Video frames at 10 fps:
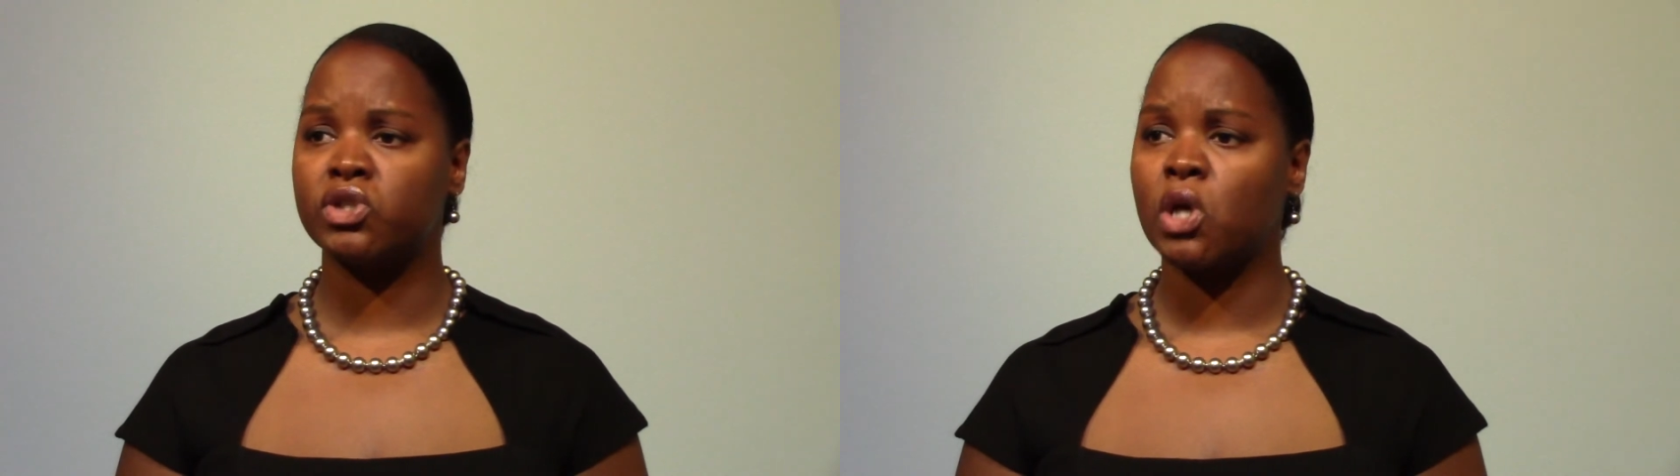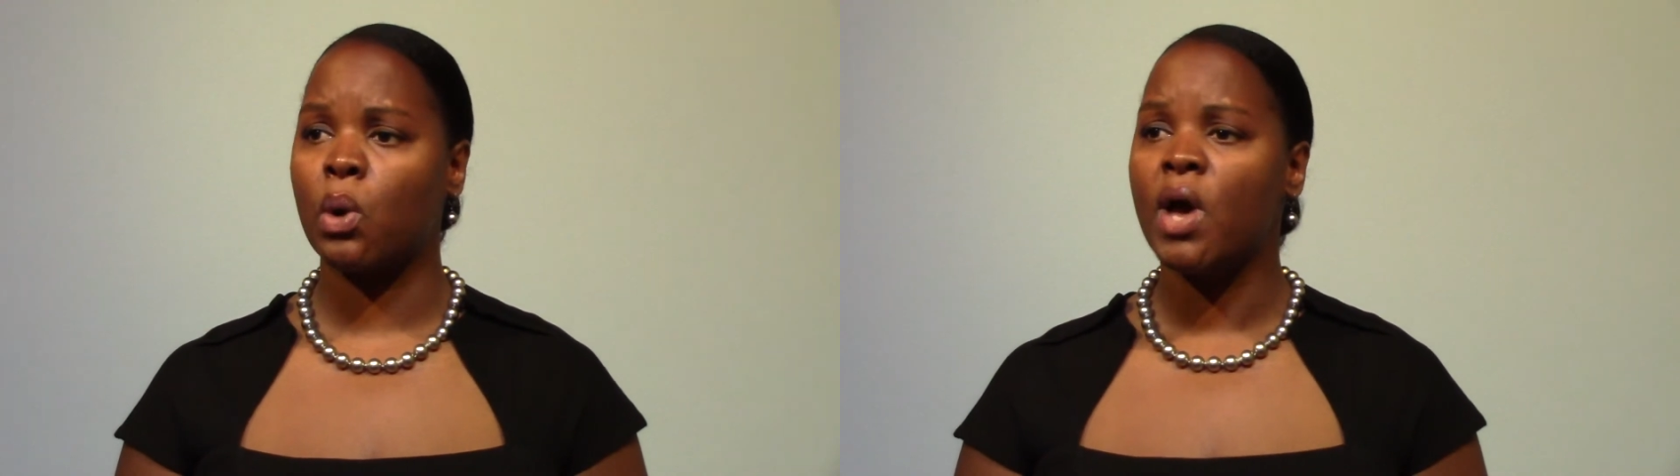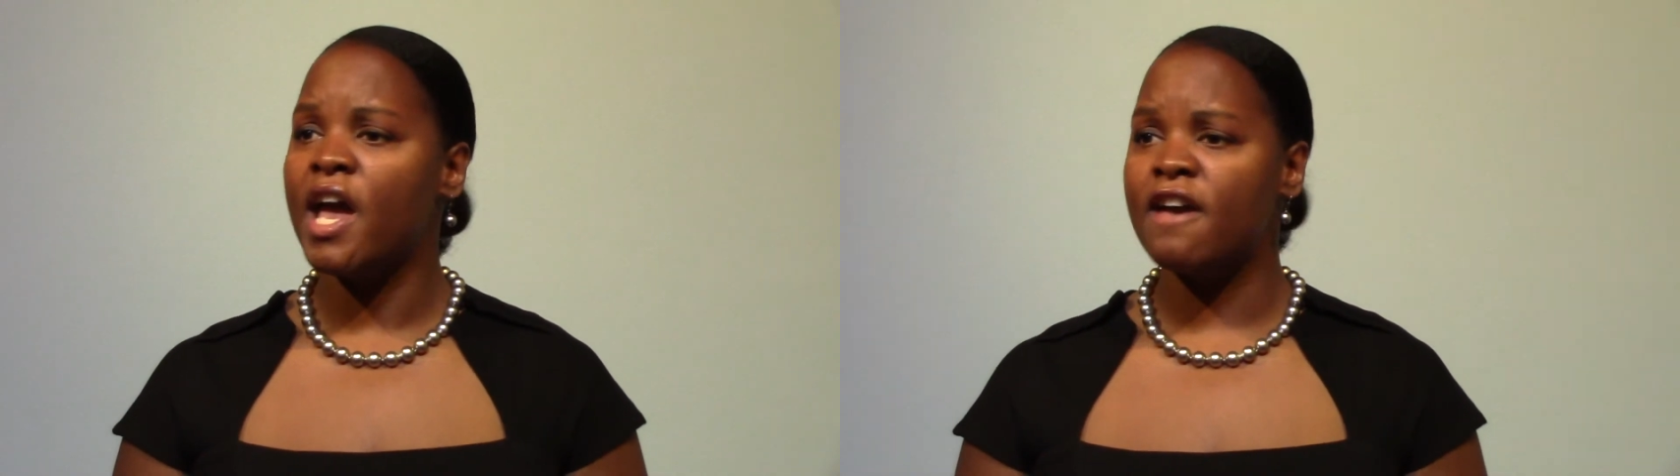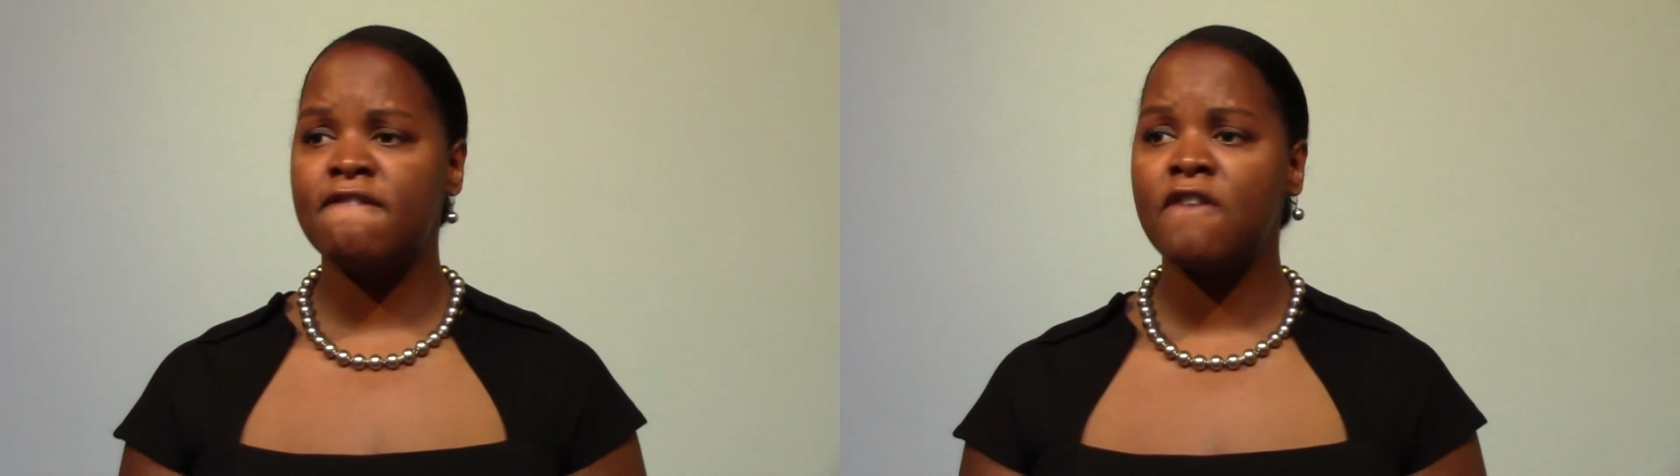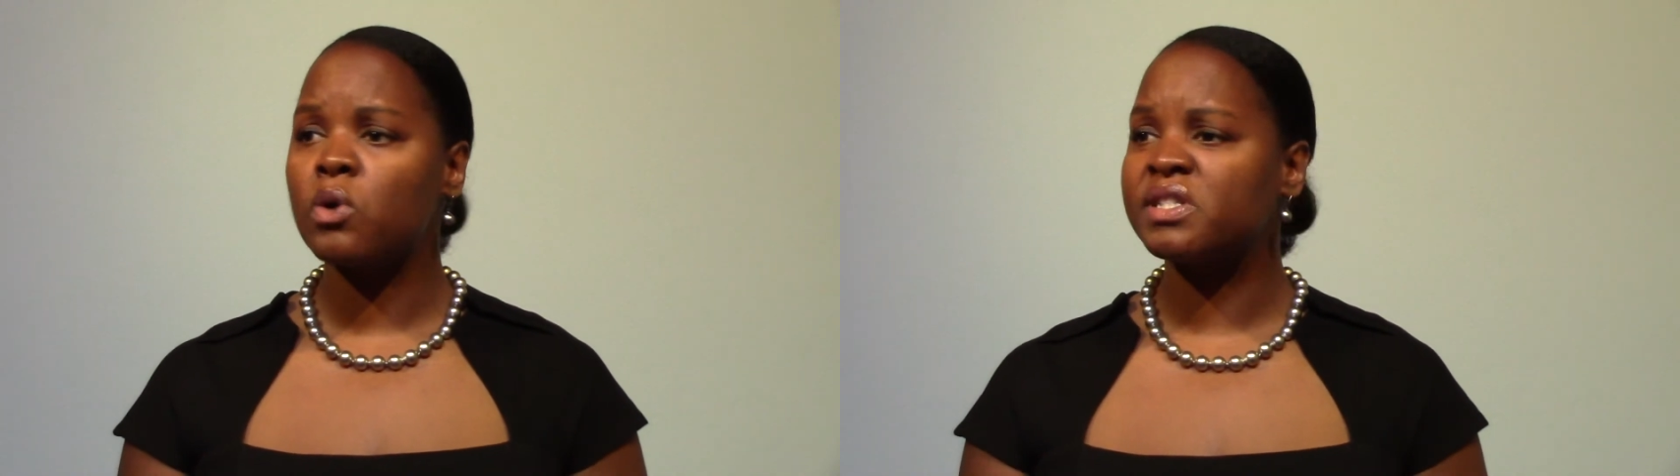so
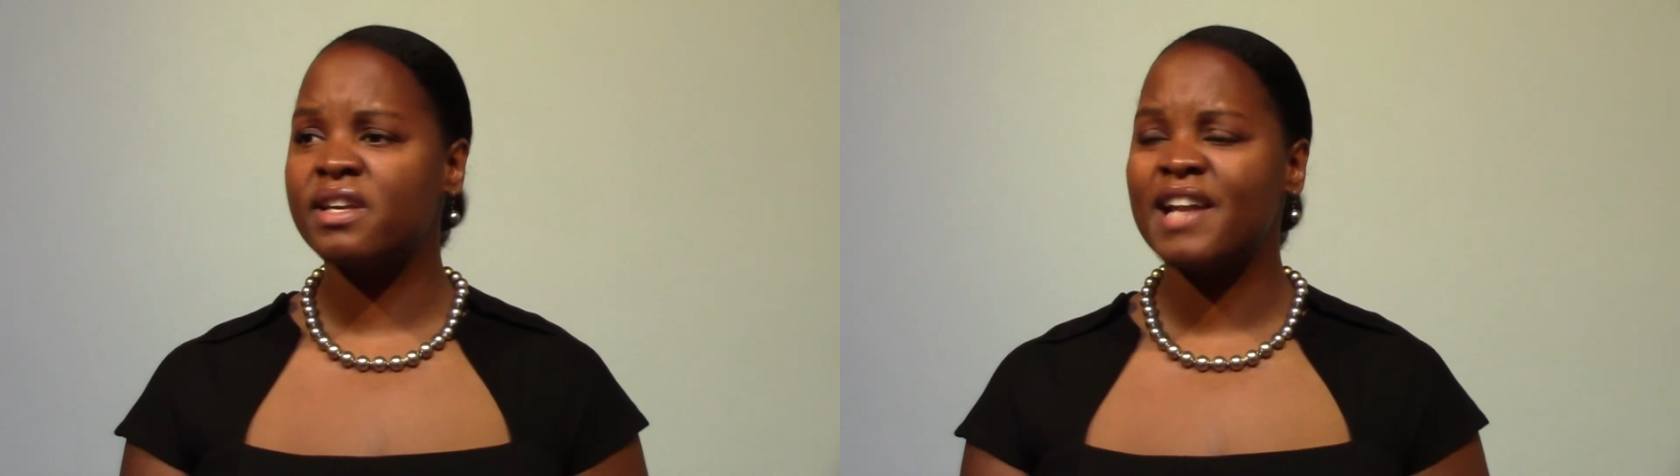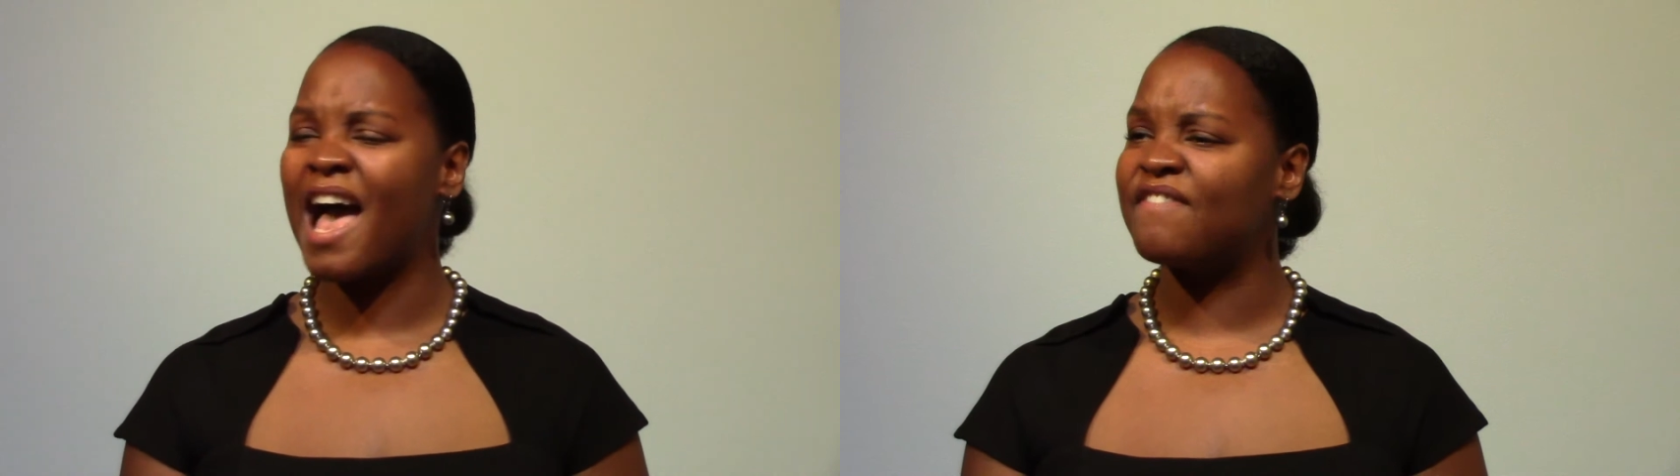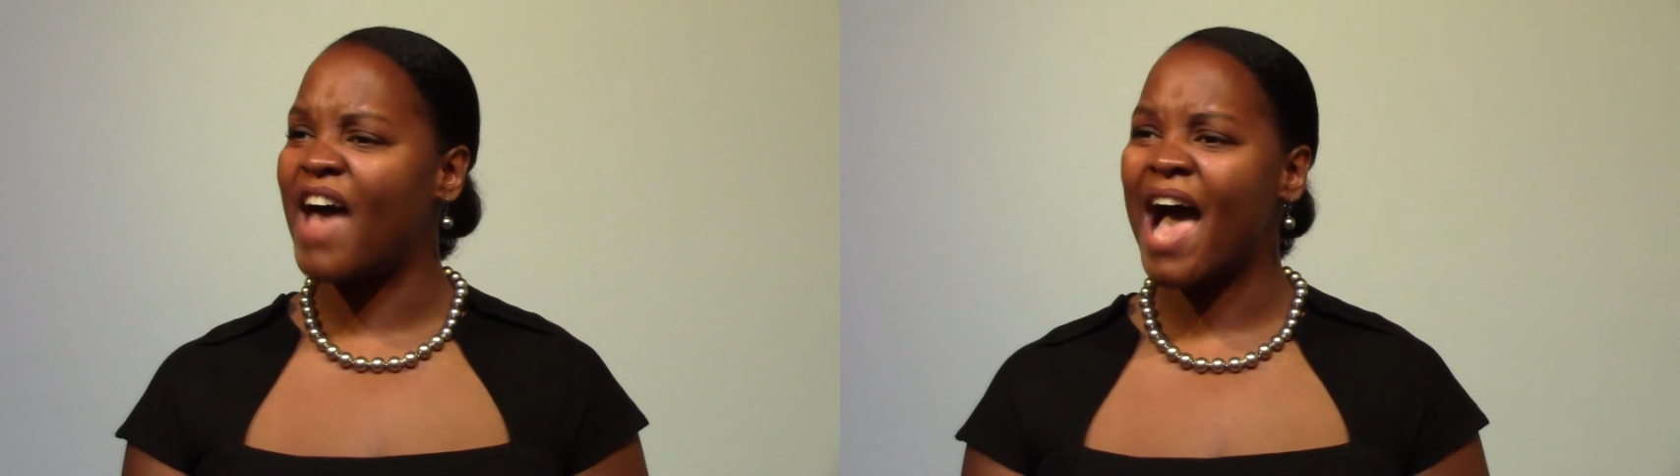if folks didn't have